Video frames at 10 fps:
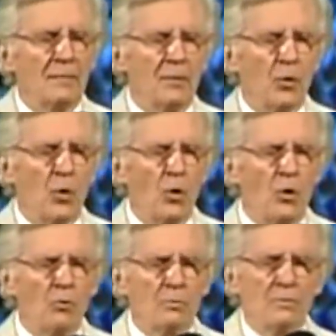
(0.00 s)

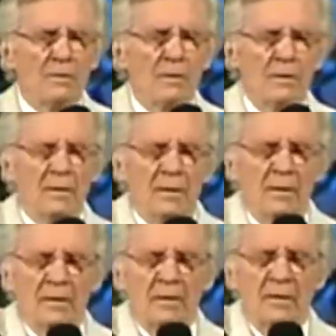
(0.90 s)
Behold,
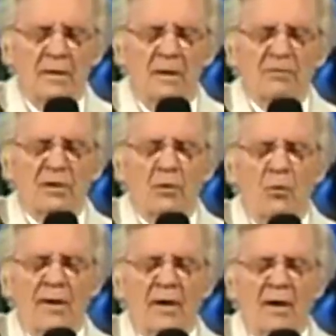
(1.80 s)
he comes in a
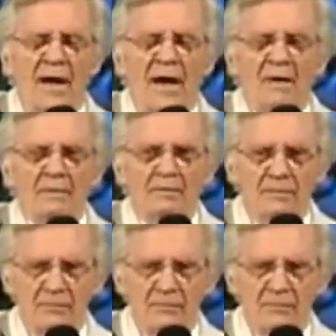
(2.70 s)
white cloud